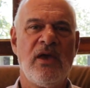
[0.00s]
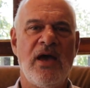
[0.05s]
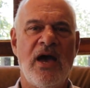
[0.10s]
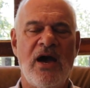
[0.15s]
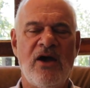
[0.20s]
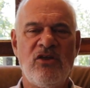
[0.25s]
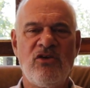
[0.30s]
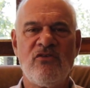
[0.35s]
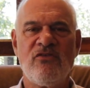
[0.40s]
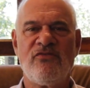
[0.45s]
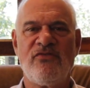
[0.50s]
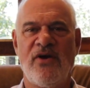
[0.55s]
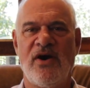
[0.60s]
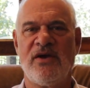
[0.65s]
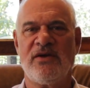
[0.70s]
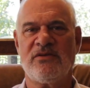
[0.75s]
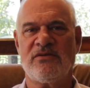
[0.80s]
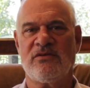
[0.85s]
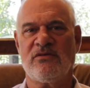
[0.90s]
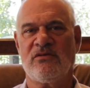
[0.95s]
How do you
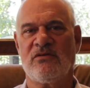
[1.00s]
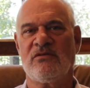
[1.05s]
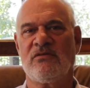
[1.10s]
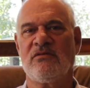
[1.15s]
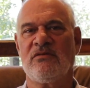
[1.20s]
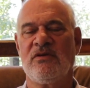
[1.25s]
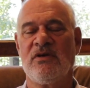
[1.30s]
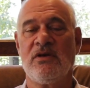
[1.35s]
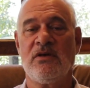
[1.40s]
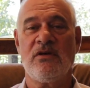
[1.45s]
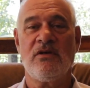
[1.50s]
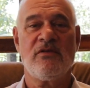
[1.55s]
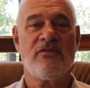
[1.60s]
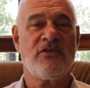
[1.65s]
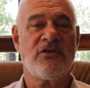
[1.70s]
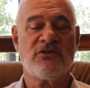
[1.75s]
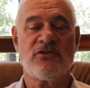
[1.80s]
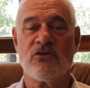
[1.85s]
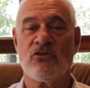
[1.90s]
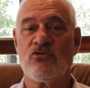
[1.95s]
fight
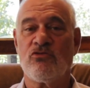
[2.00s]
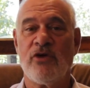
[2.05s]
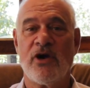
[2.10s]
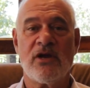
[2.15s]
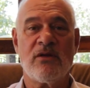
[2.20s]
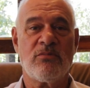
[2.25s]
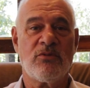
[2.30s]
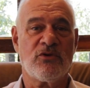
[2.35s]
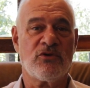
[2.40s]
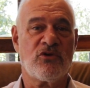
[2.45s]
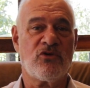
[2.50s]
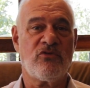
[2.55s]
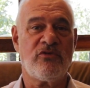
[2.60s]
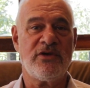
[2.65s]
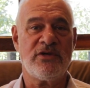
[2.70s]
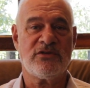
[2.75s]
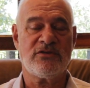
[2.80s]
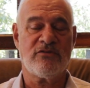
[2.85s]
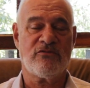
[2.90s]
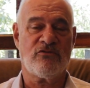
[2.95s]
this incredible
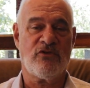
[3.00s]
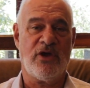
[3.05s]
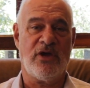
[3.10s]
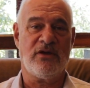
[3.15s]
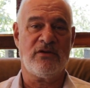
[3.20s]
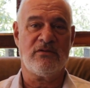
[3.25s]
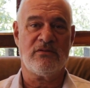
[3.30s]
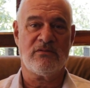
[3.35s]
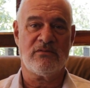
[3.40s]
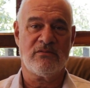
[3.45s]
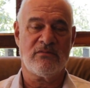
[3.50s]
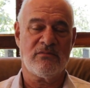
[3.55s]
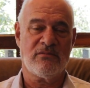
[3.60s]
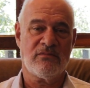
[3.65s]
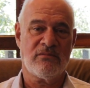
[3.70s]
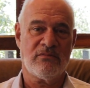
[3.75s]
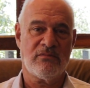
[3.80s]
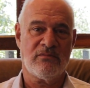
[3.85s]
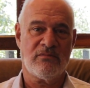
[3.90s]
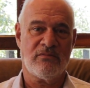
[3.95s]
increase of rain
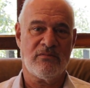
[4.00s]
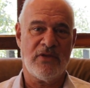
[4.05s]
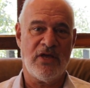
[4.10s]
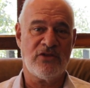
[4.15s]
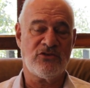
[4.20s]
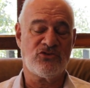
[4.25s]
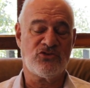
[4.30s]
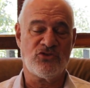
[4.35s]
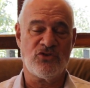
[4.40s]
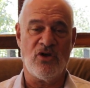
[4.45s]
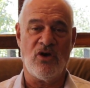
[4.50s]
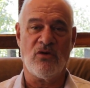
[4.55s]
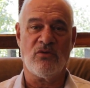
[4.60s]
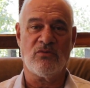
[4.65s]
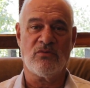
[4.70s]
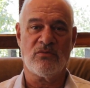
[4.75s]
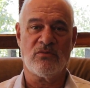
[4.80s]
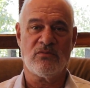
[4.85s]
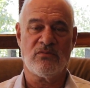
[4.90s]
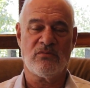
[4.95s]
and snow?
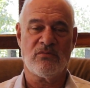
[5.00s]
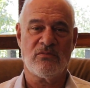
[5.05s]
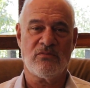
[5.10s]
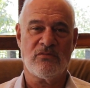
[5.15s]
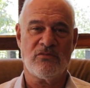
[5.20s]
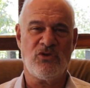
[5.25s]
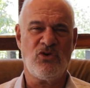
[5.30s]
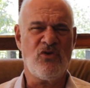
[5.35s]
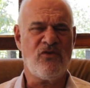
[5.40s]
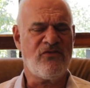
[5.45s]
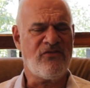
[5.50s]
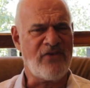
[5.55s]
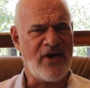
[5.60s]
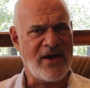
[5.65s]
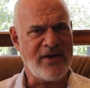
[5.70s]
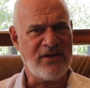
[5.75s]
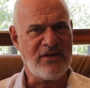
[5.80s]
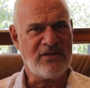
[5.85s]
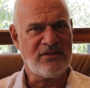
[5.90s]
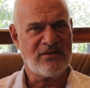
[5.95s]
You
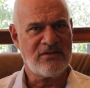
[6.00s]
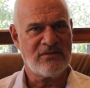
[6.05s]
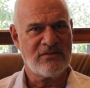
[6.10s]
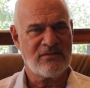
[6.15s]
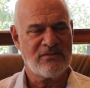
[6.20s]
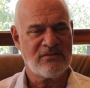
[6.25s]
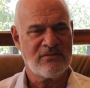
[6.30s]
fight it?